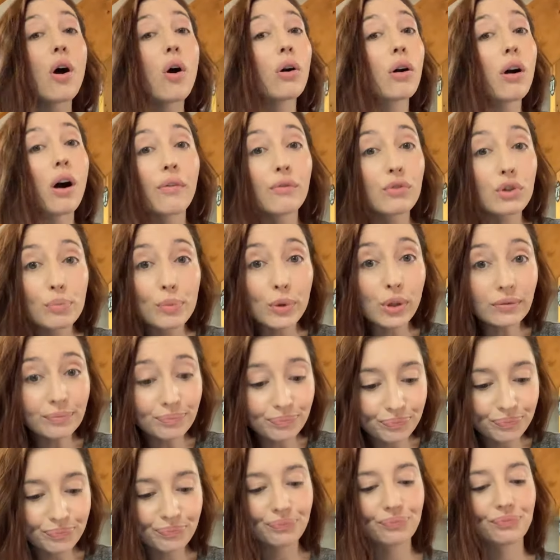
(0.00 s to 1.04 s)
It has more
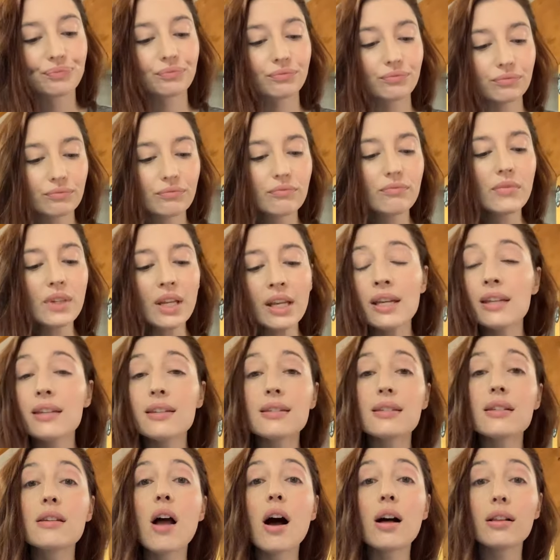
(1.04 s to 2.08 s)
than 2.3 million
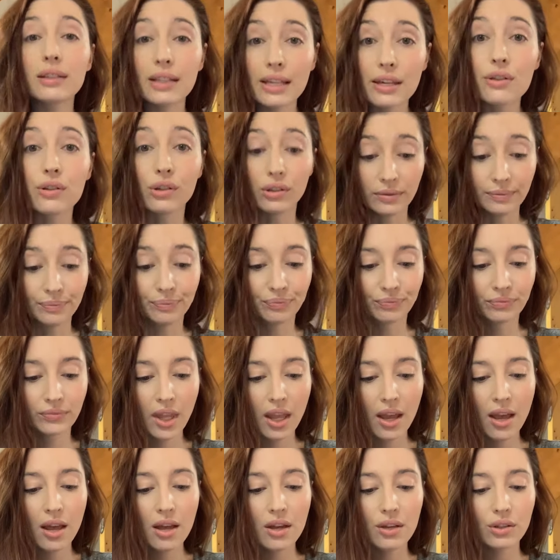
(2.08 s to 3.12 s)
views at this point.
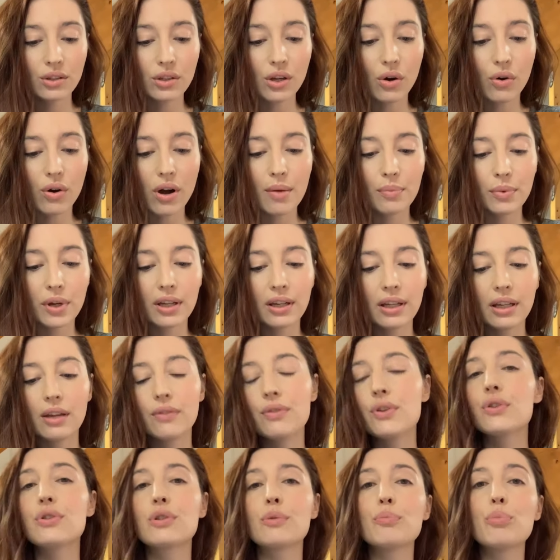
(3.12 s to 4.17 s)
So I'm going to
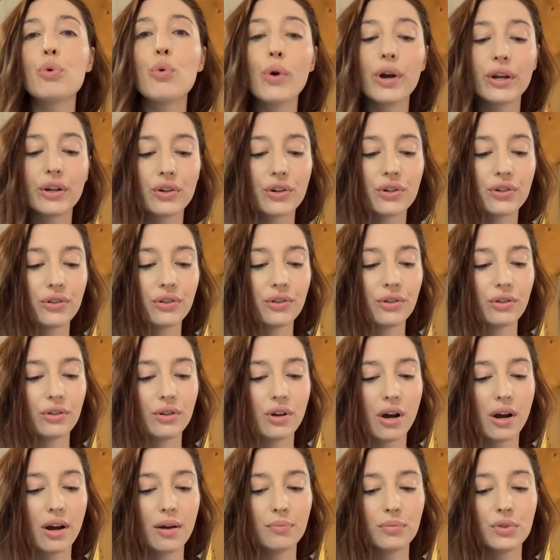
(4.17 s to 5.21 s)
give you some pointers
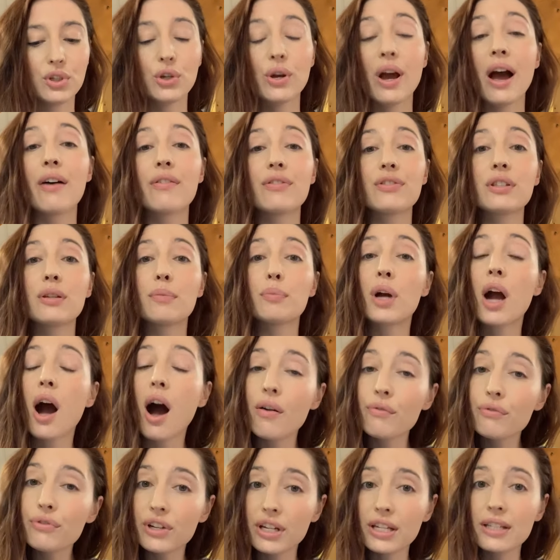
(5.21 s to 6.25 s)
to have some
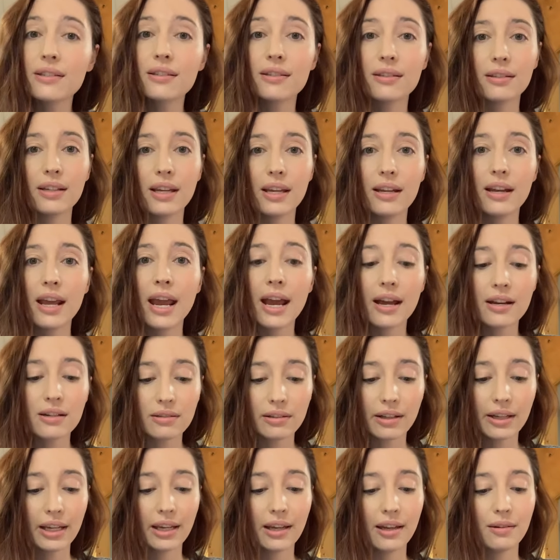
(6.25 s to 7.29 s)
confidence in
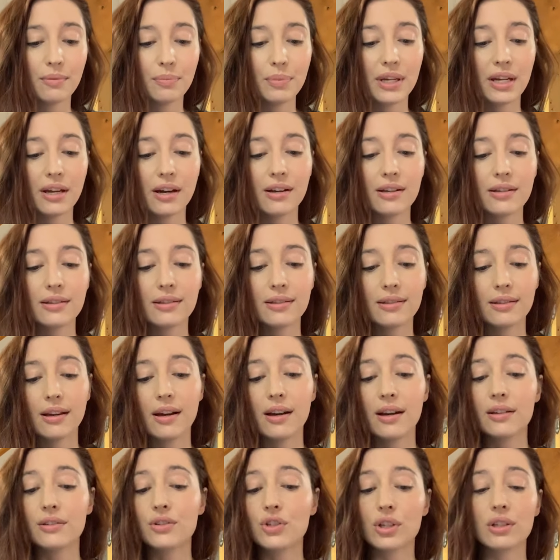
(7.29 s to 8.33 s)
handling it, because
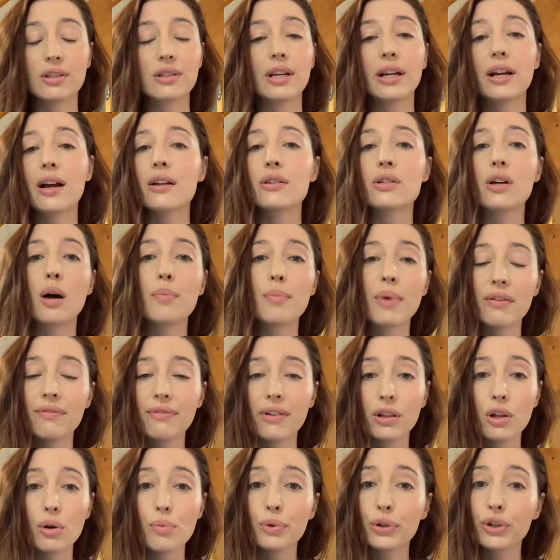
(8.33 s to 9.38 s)
just like I taught my
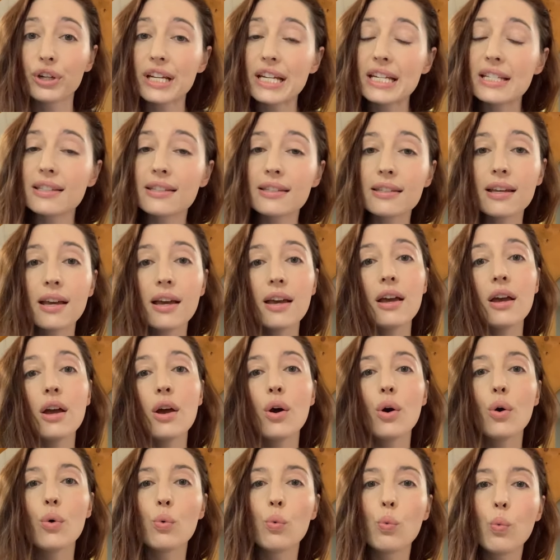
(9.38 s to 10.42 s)
fellow Marines,
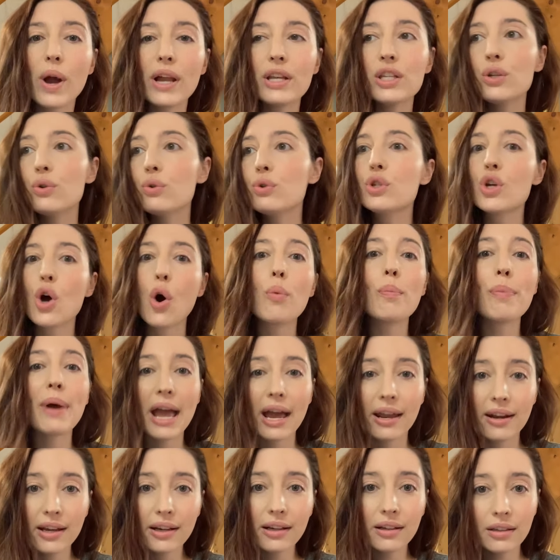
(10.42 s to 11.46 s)
when you don't
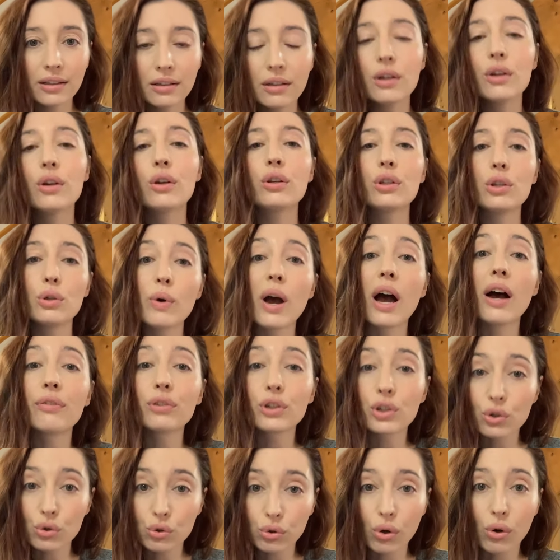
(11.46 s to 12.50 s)
panic, you
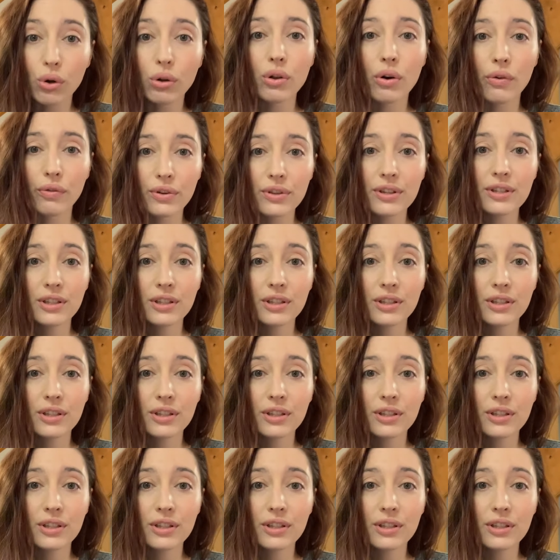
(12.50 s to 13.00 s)
have control over the